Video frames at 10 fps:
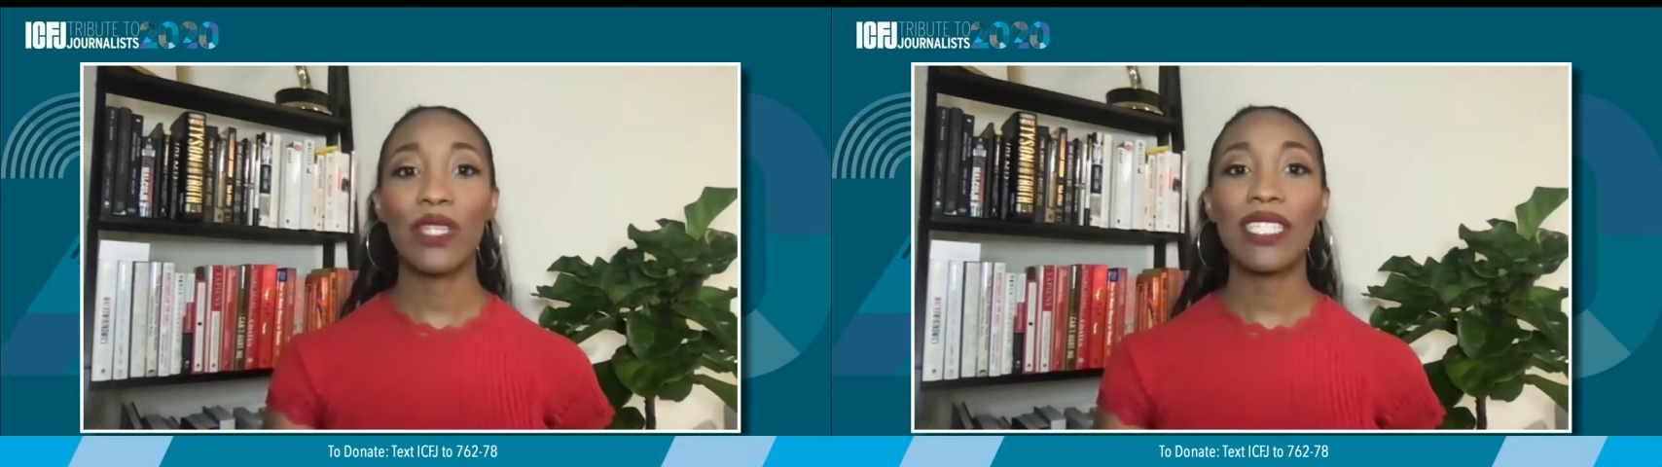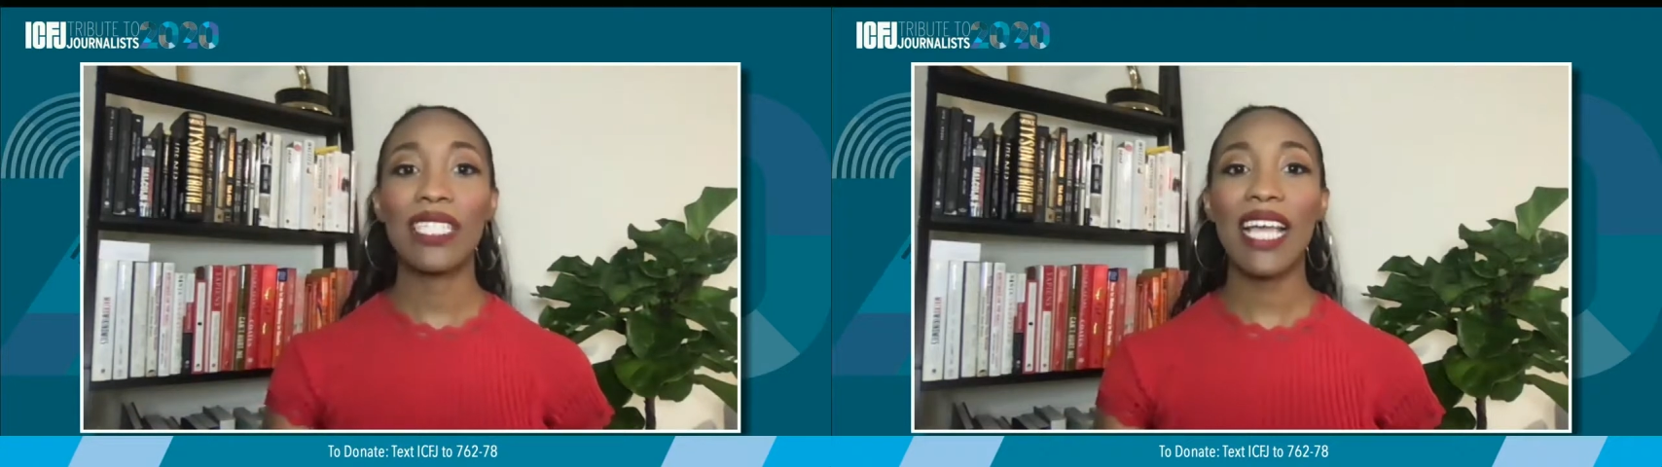
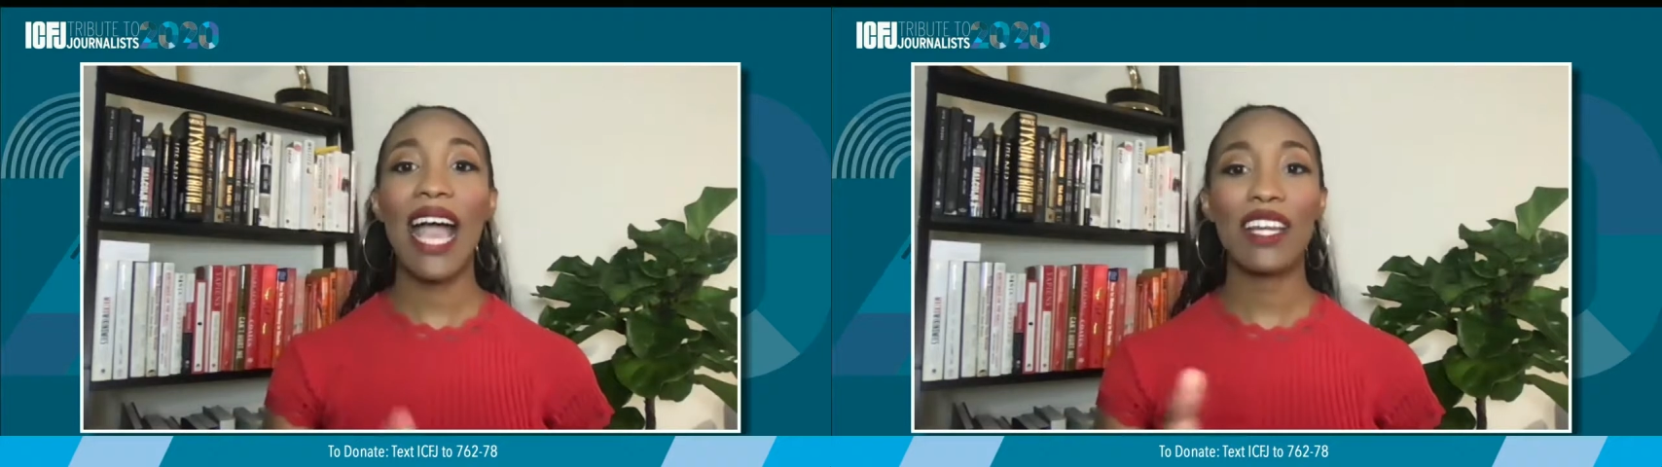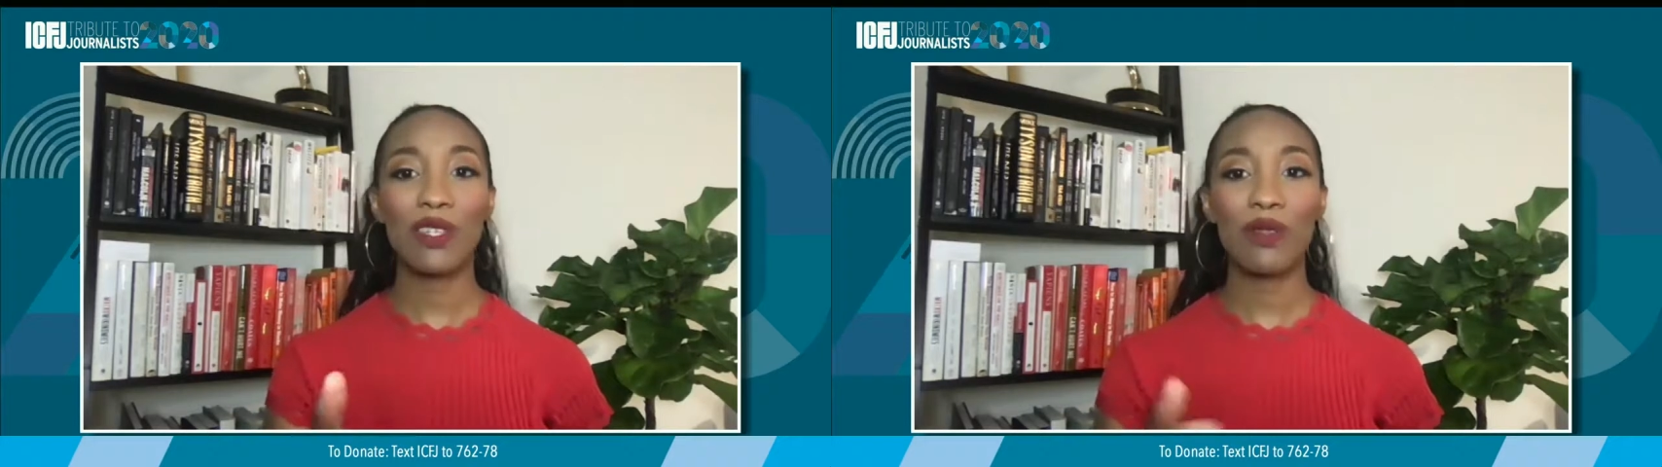You can
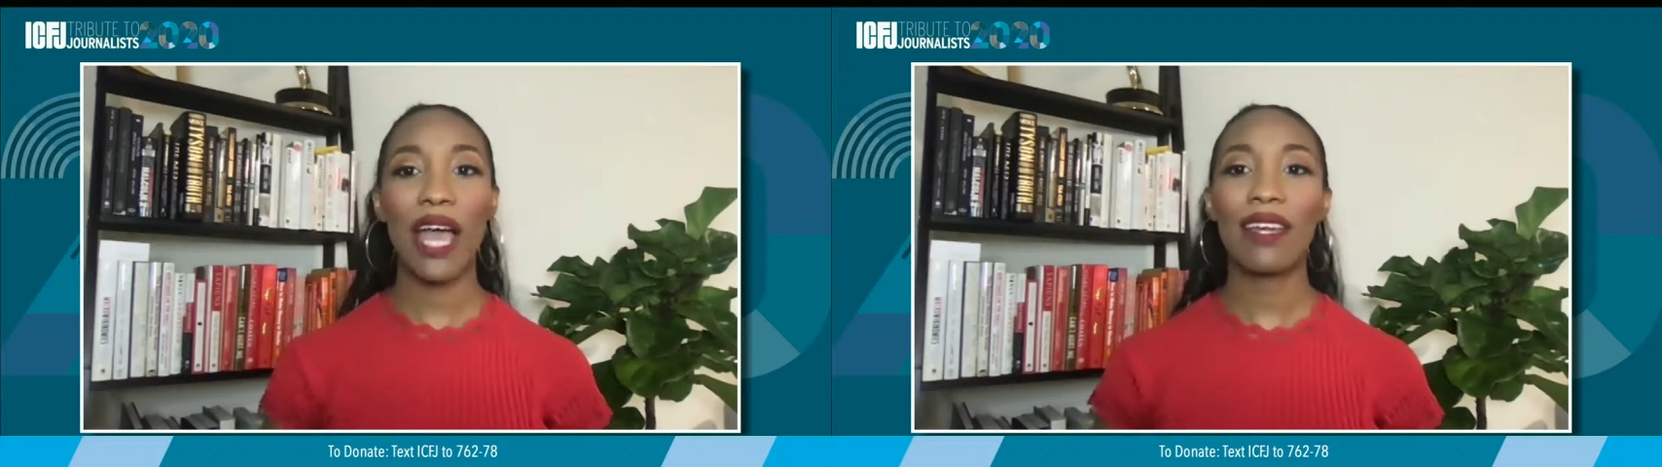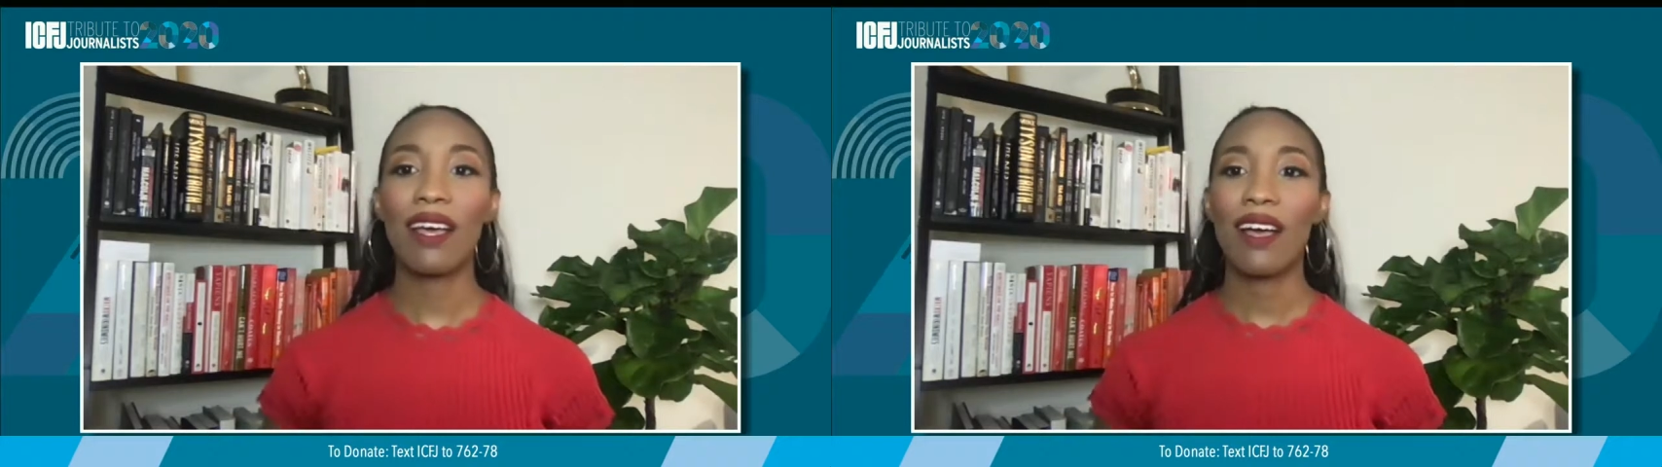see how to
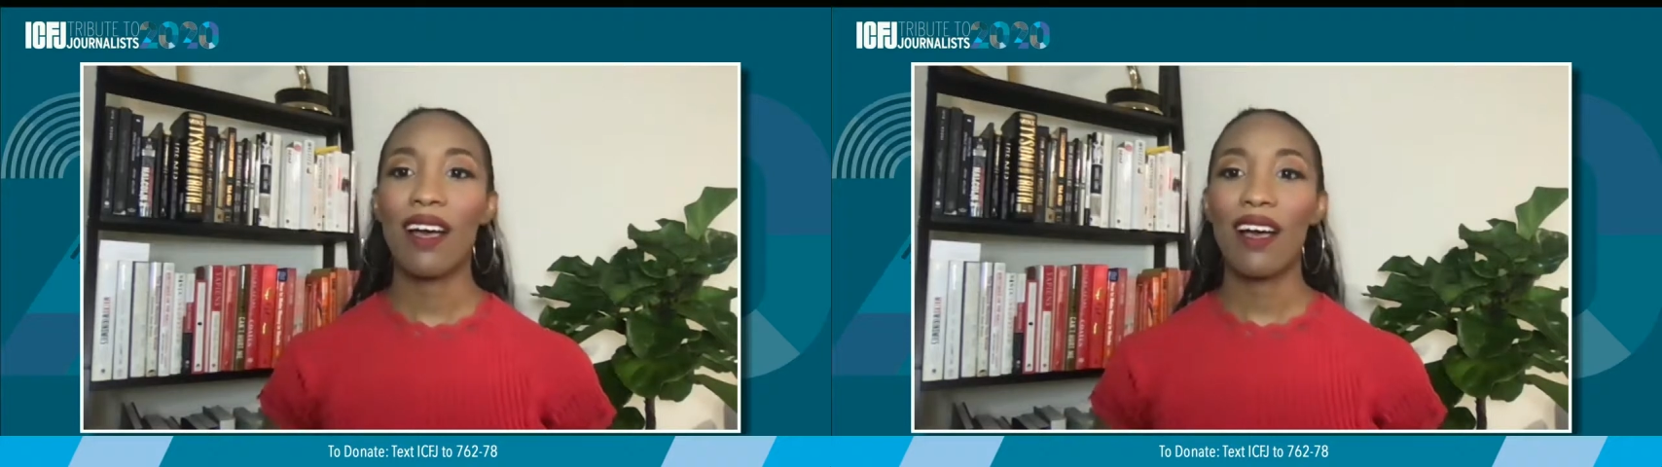do that